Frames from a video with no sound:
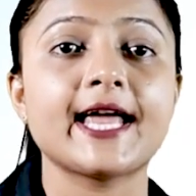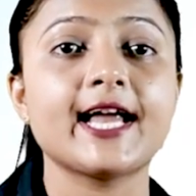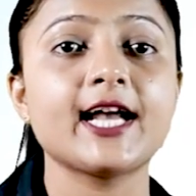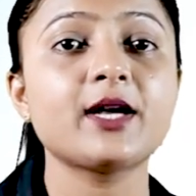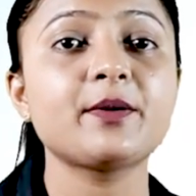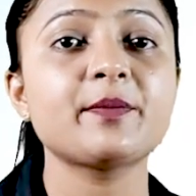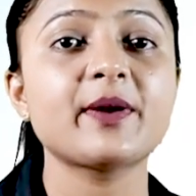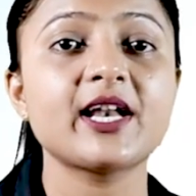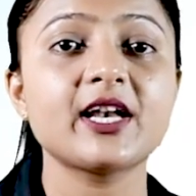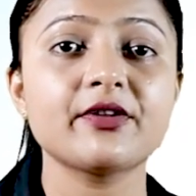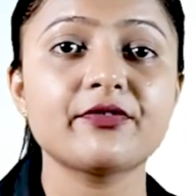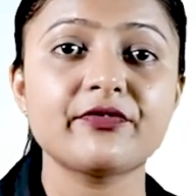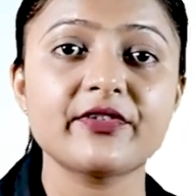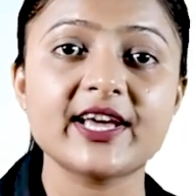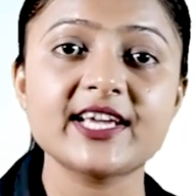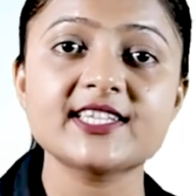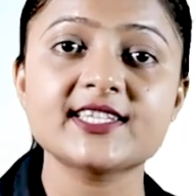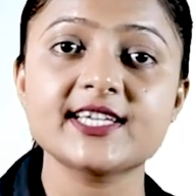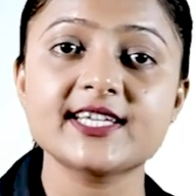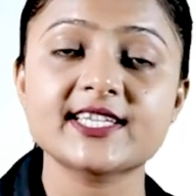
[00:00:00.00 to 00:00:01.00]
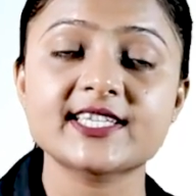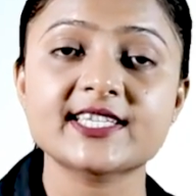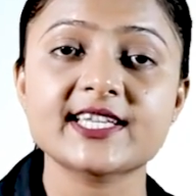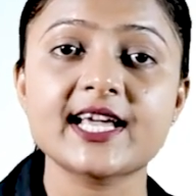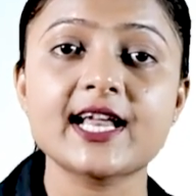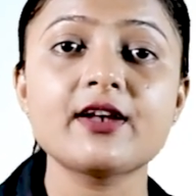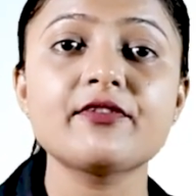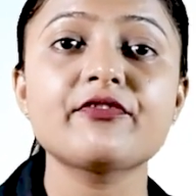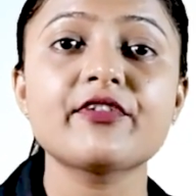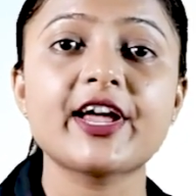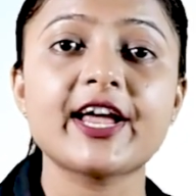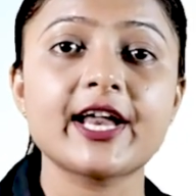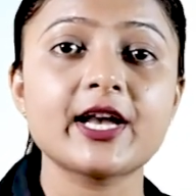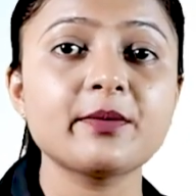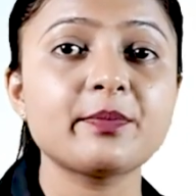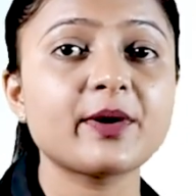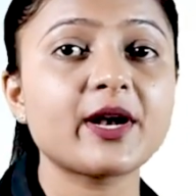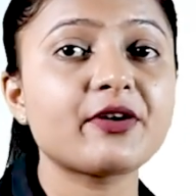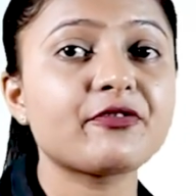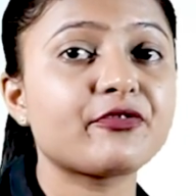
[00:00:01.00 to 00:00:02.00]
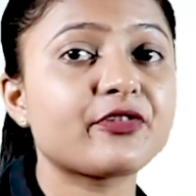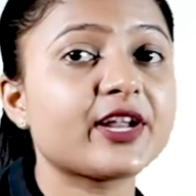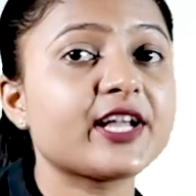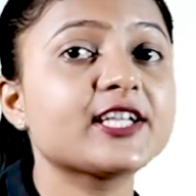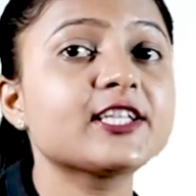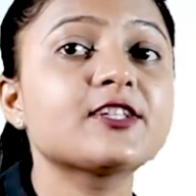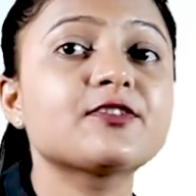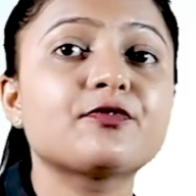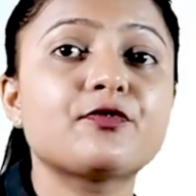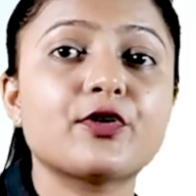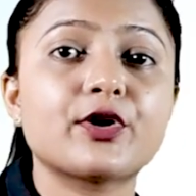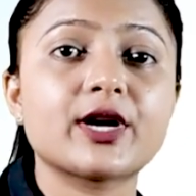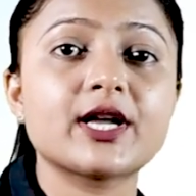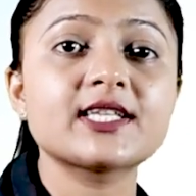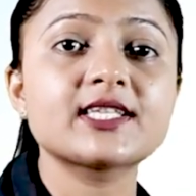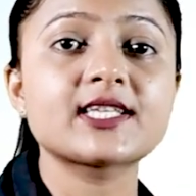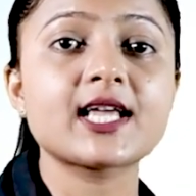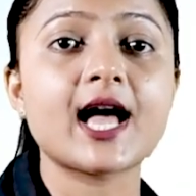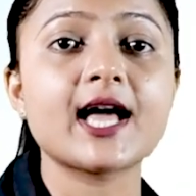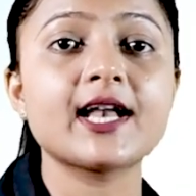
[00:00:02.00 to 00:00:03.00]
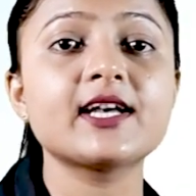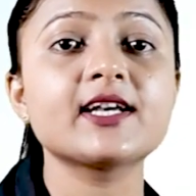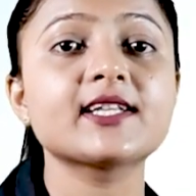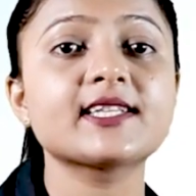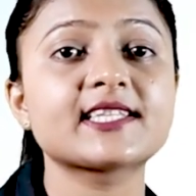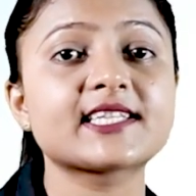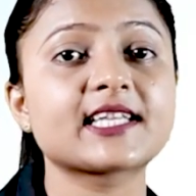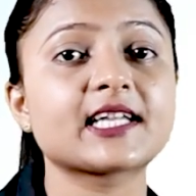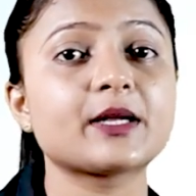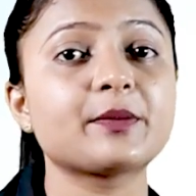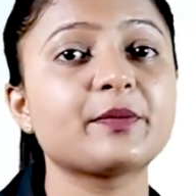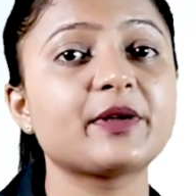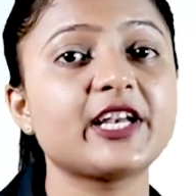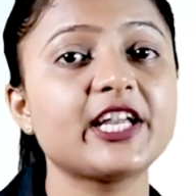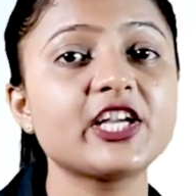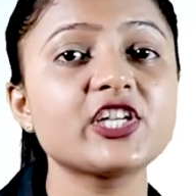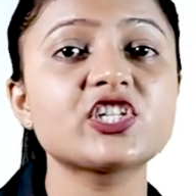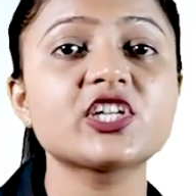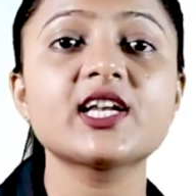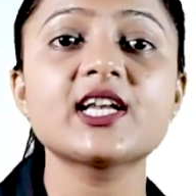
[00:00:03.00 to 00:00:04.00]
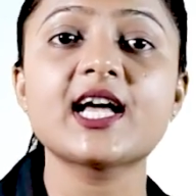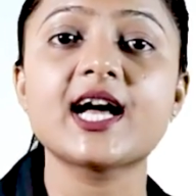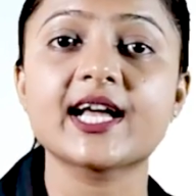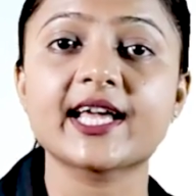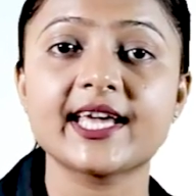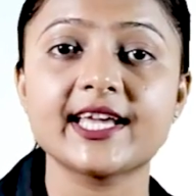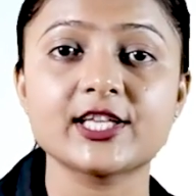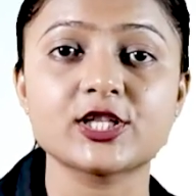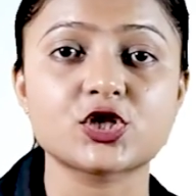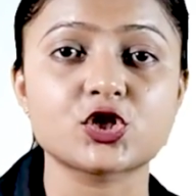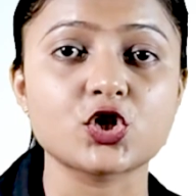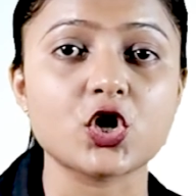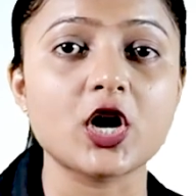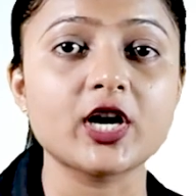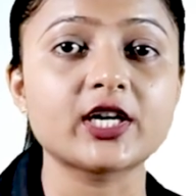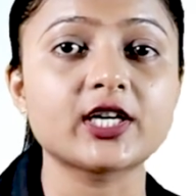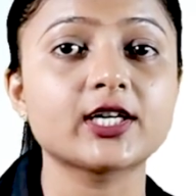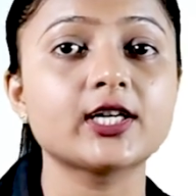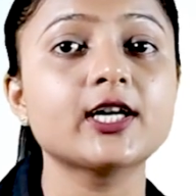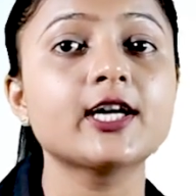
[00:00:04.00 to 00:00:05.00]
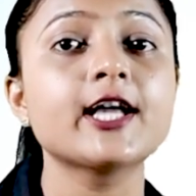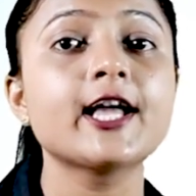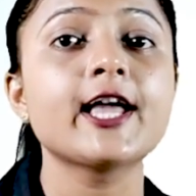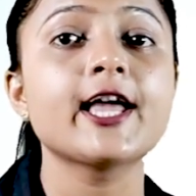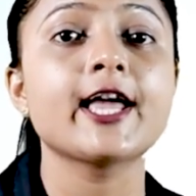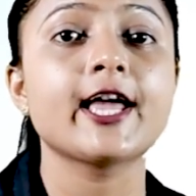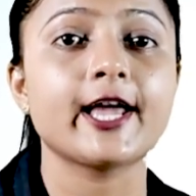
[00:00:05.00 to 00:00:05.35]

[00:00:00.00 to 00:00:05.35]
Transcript: It manifests itself in preference for a son, discrimination against daughter,